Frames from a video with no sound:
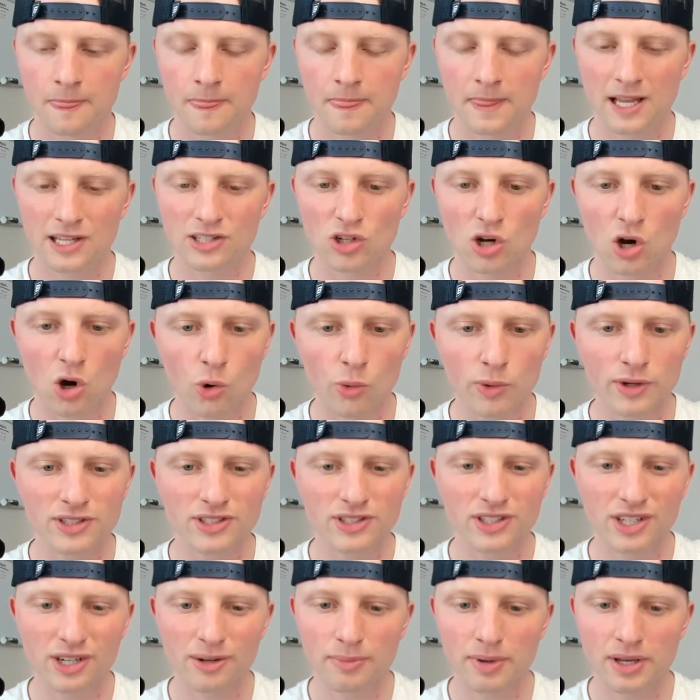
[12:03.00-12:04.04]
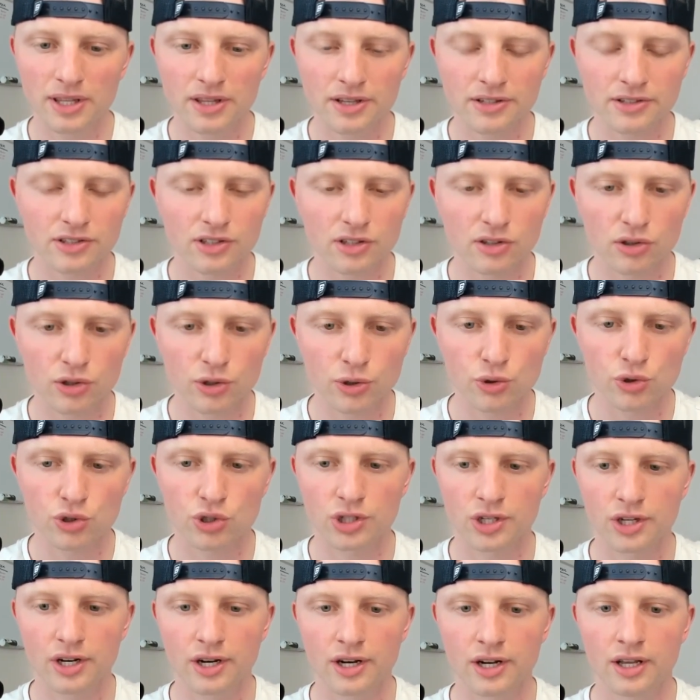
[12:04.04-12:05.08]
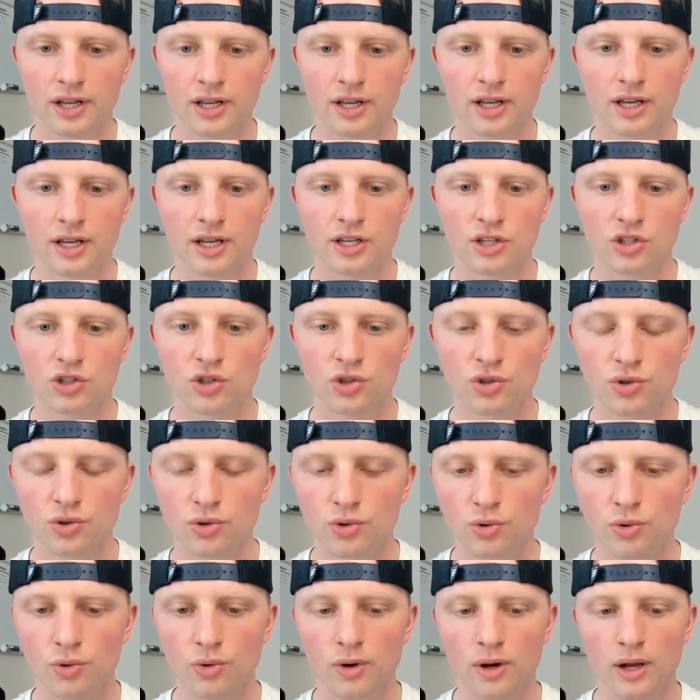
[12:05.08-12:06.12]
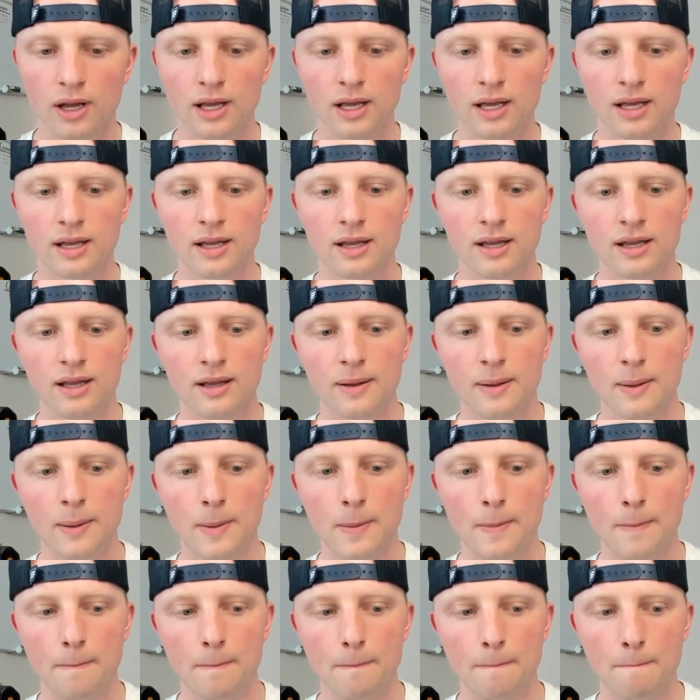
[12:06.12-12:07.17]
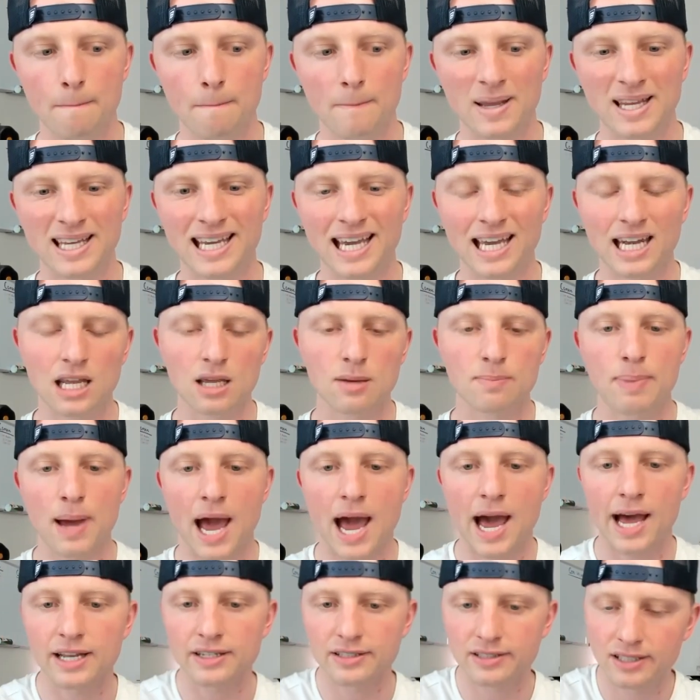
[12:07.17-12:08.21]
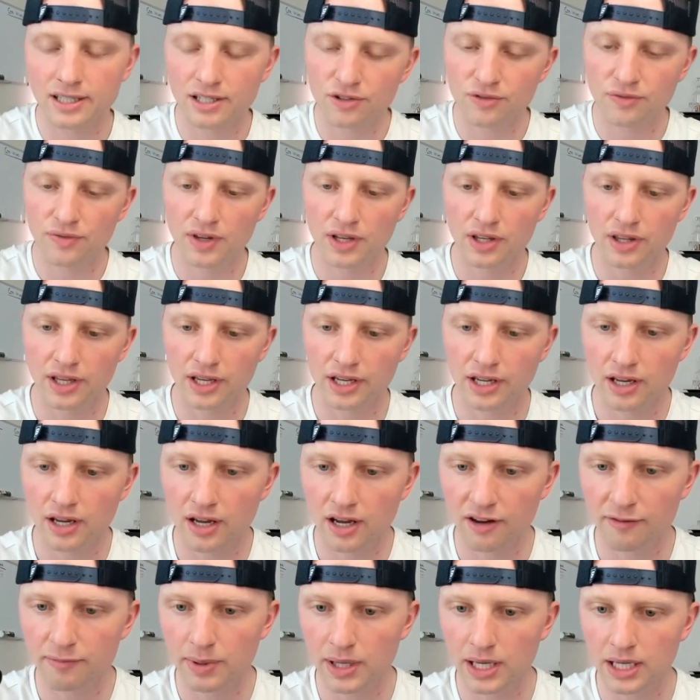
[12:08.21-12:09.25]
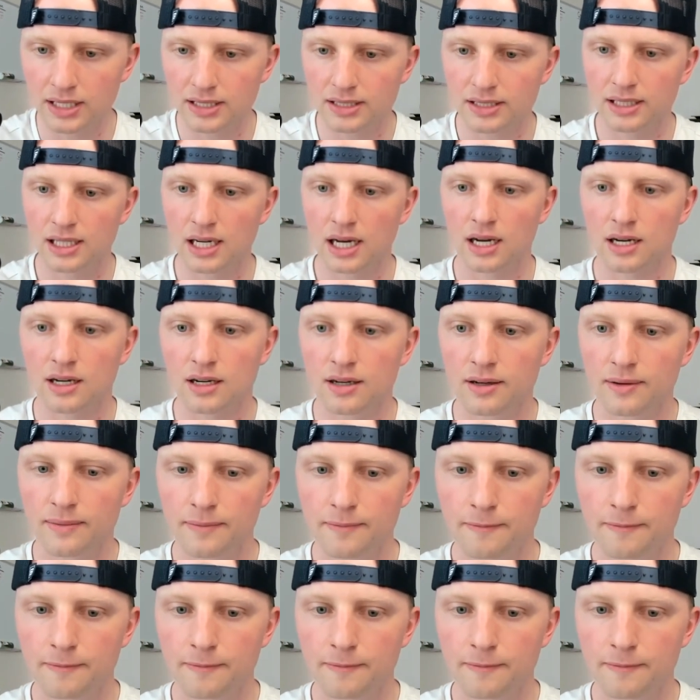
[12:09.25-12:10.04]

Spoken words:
That's always going to be the solution to getting past this feeling of being stuck.